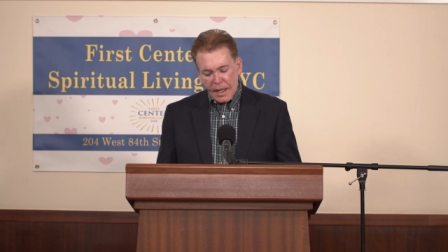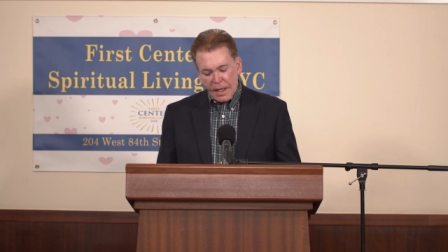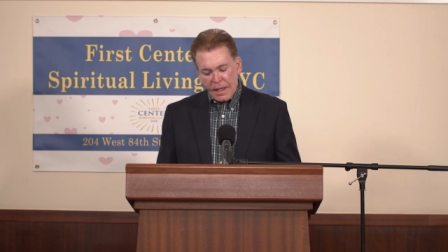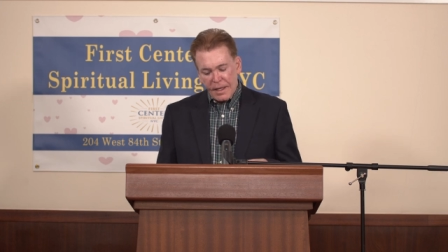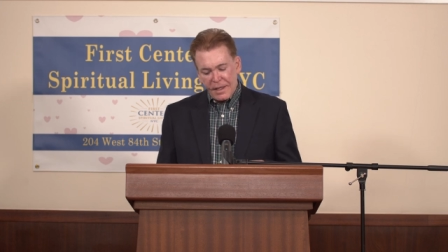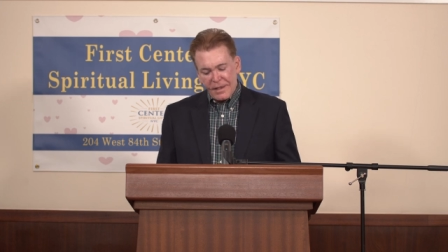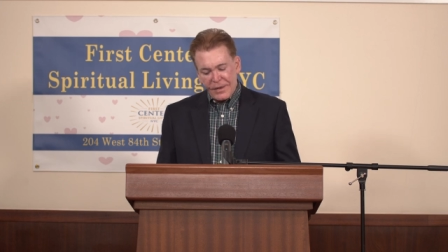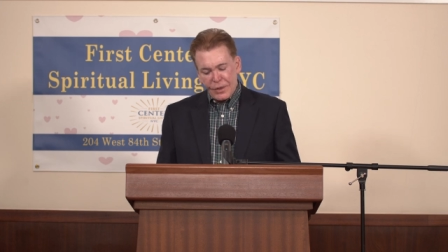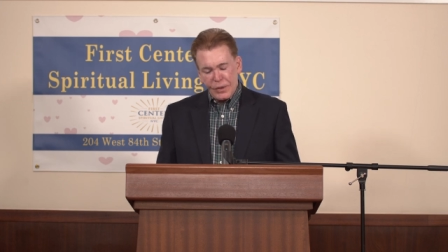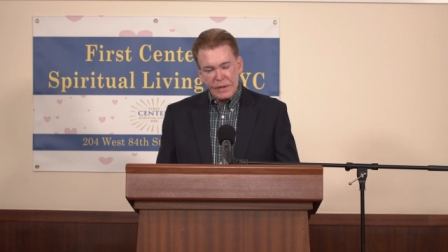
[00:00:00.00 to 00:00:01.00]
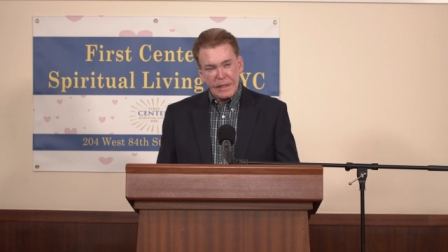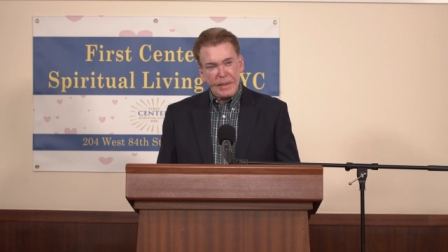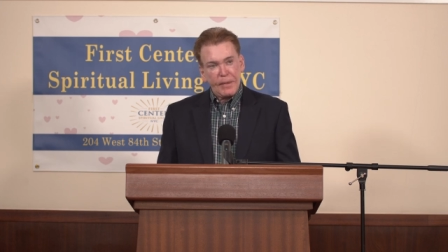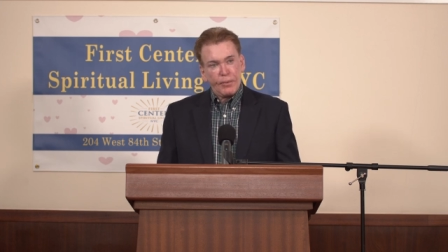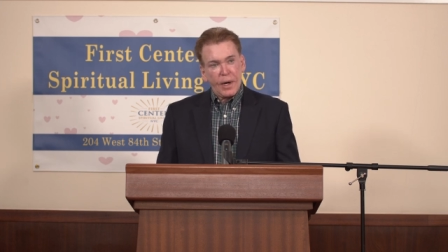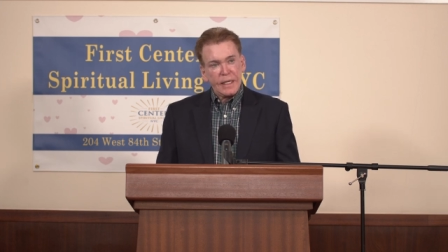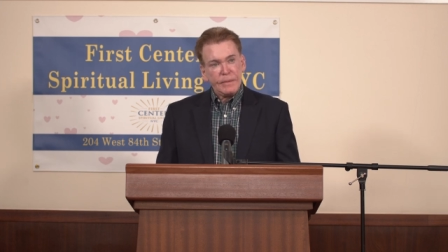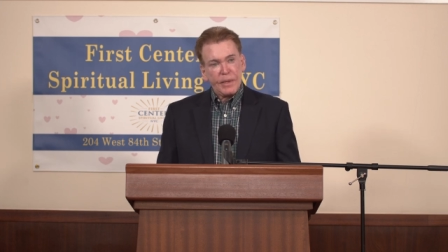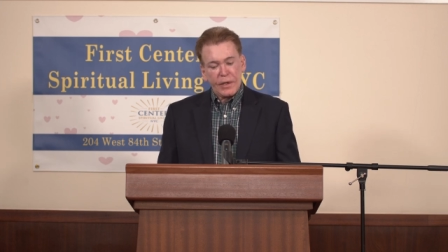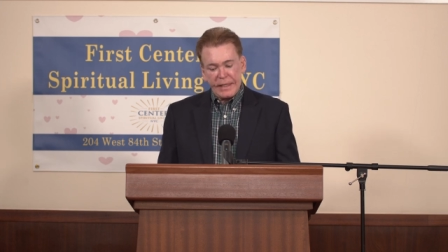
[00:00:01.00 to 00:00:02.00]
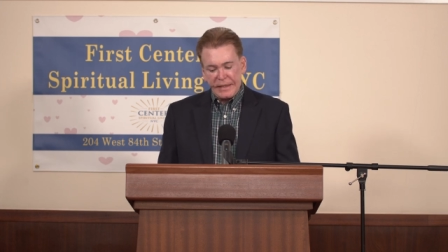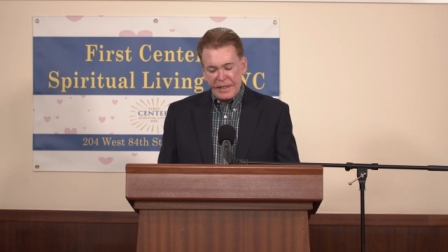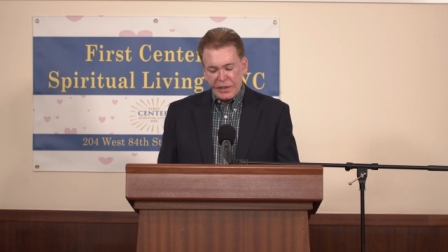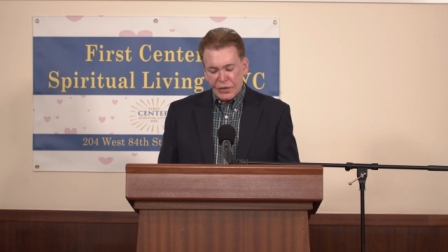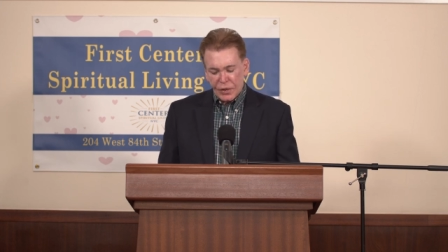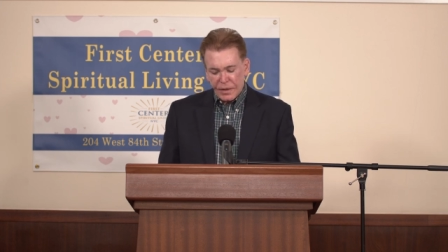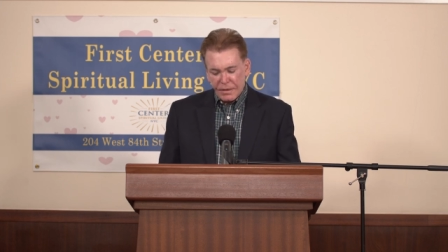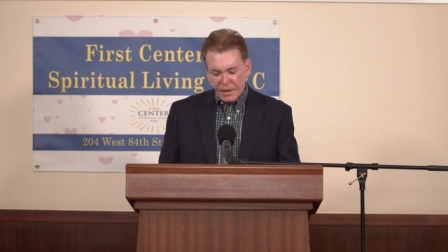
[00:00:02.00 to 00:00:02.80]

Uh, there used to be a prosperity teacher,